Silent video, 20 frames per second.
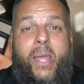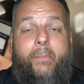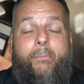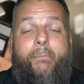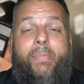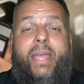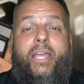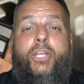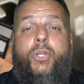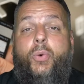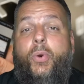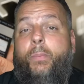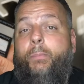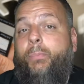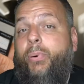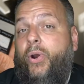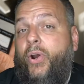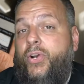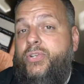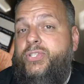make your
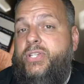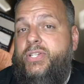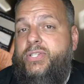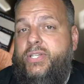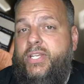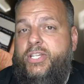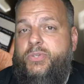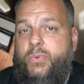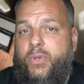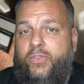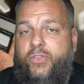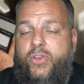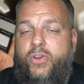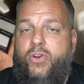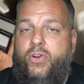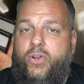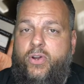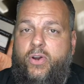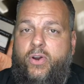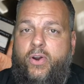purchases with your
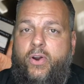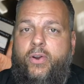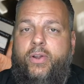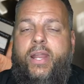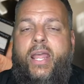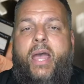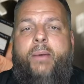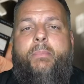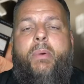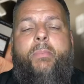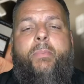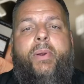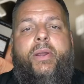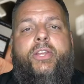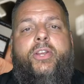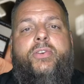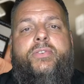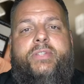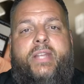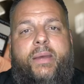card, but bring
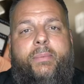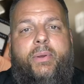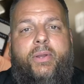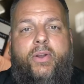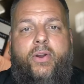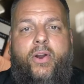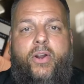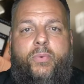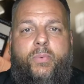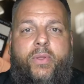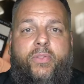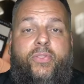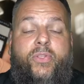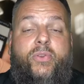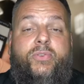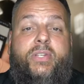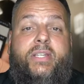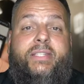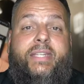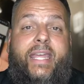your debit card with you
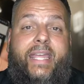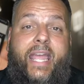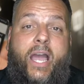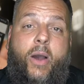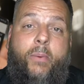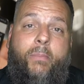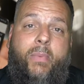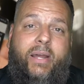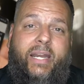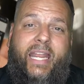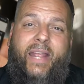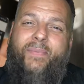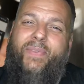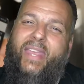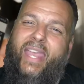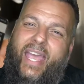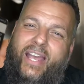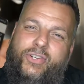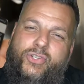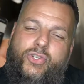to take out money.
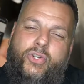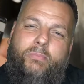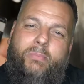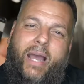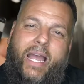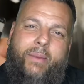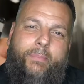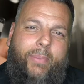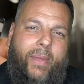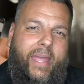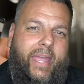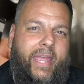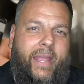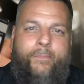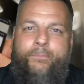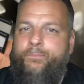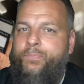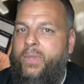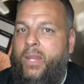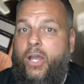Yes, you might
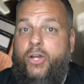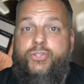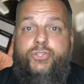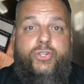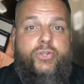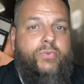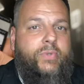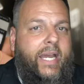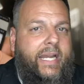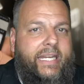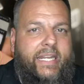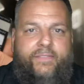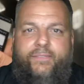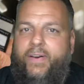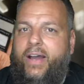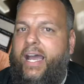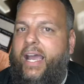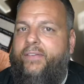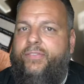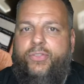pay a
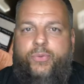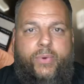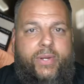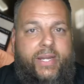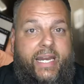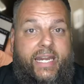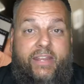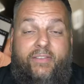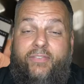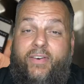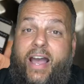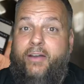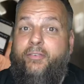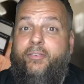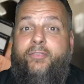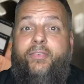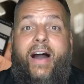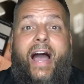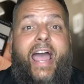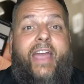$2.95, $3.95,
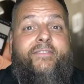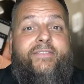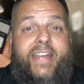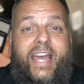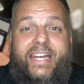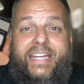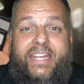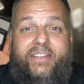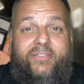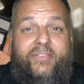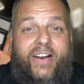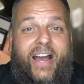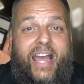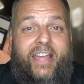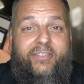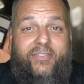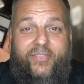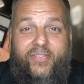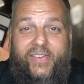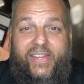
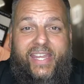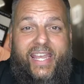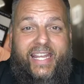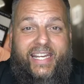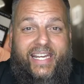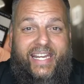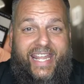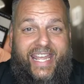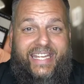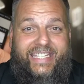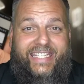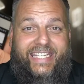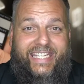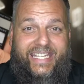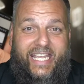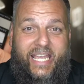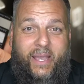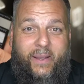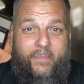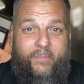$5.95 fee at an
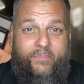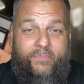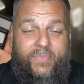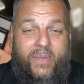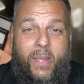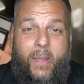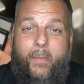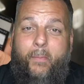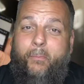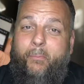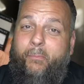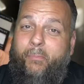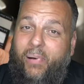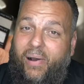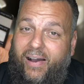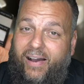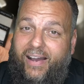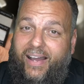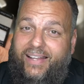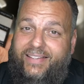ATM,
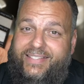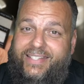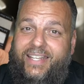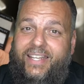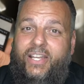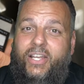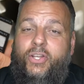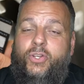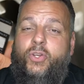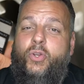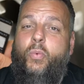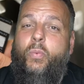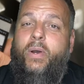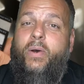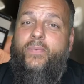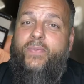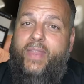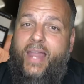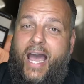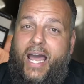but You
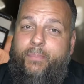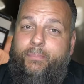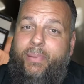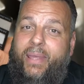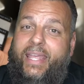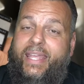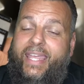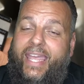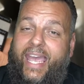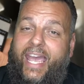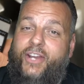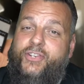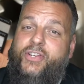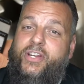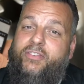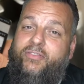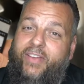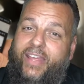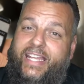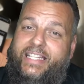will not pay cash
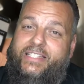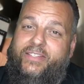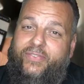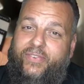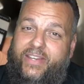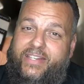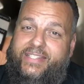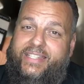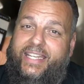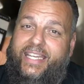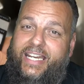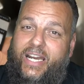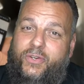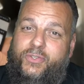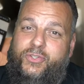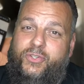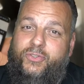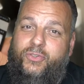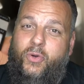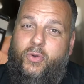advance fees to get
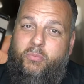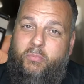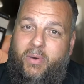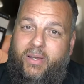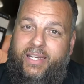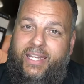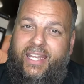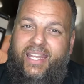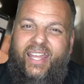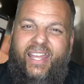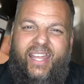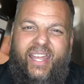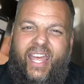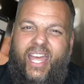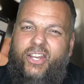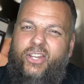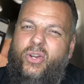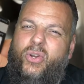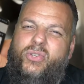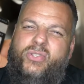out your own money,
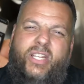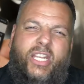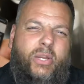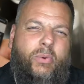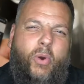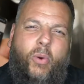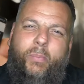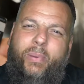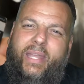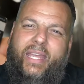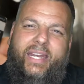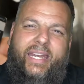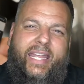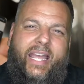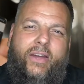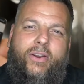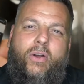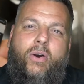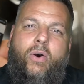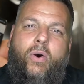and usually you won't be getting
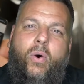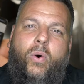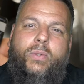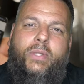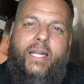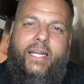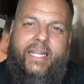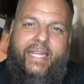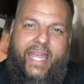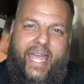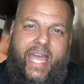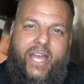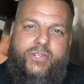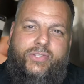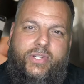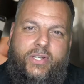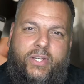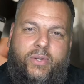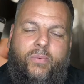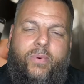out a whole lot of
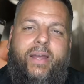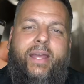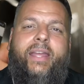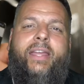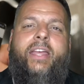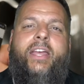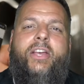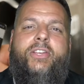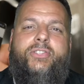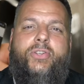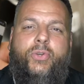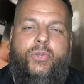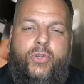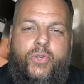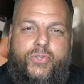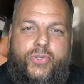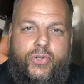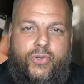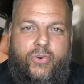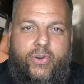cash anyway, so
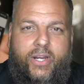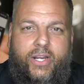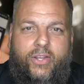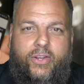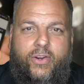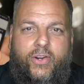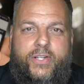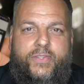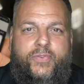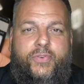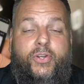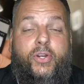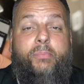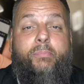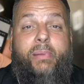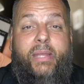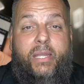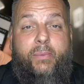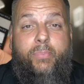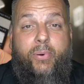use your credit cards for your
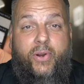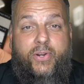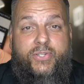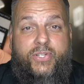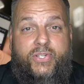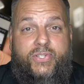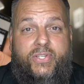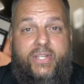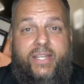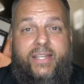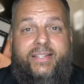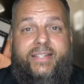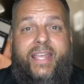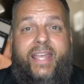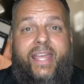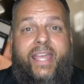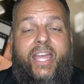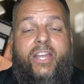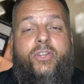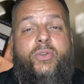big purchases
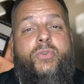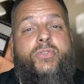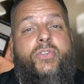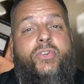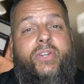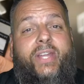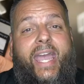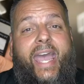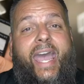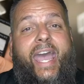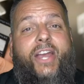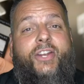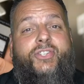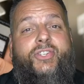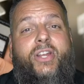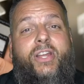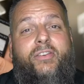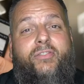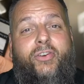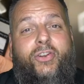and use your
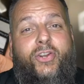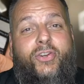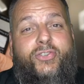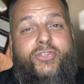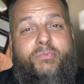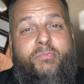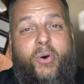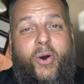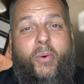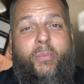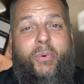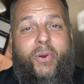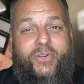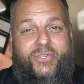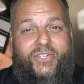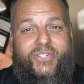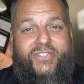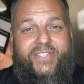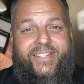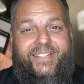cash for your small
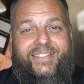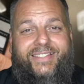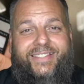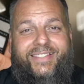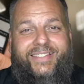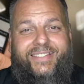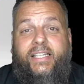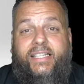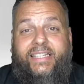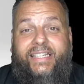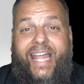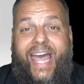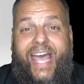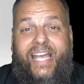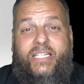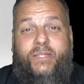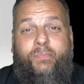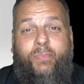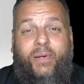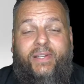purchases.
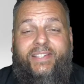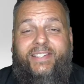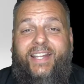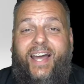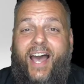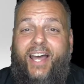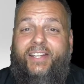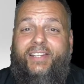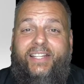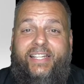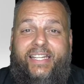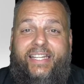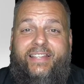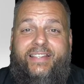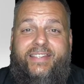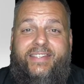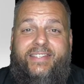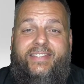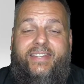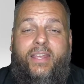Last but not
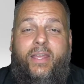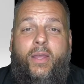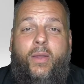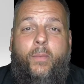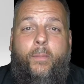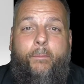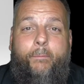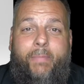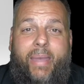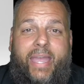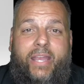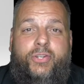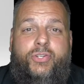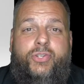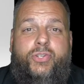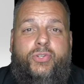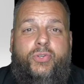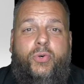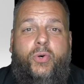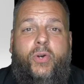least, make
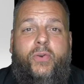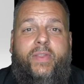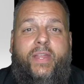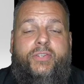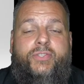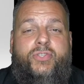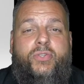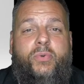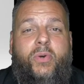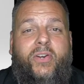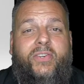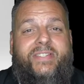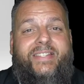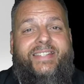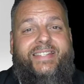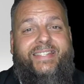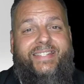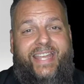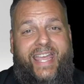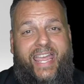sure that you are
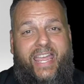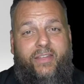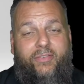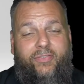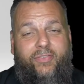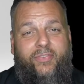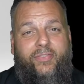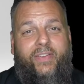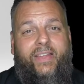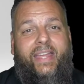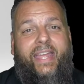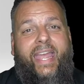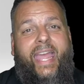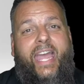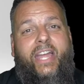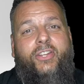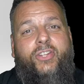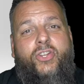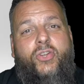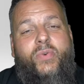safe
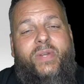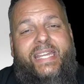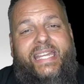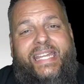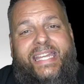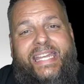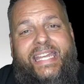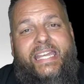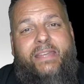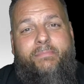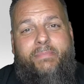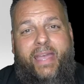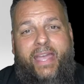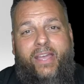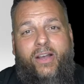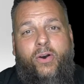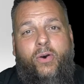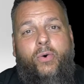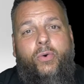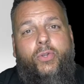and you
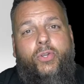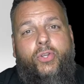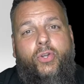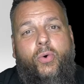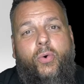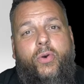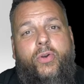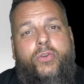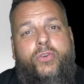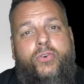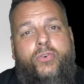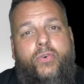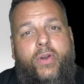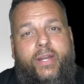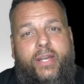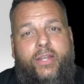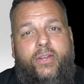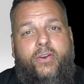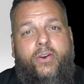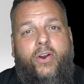email your
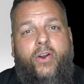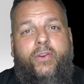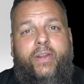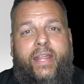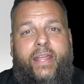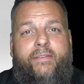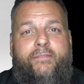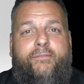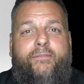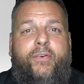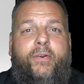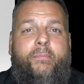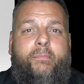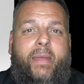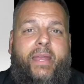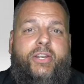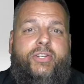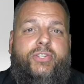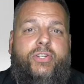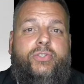credit card
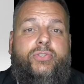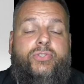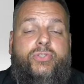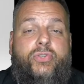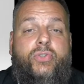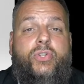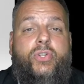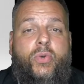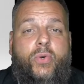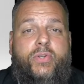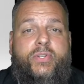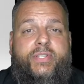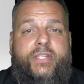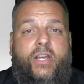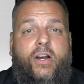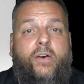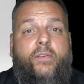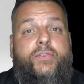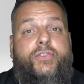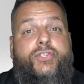information to
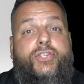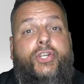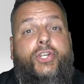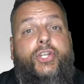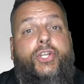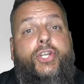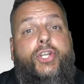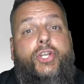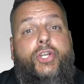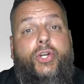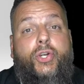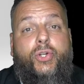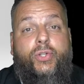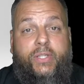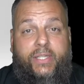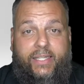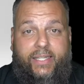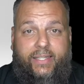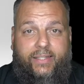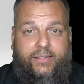yourself
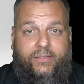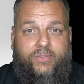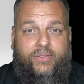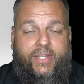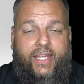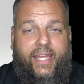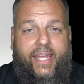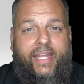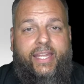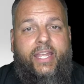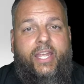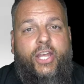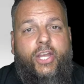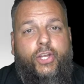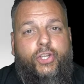securely, okay?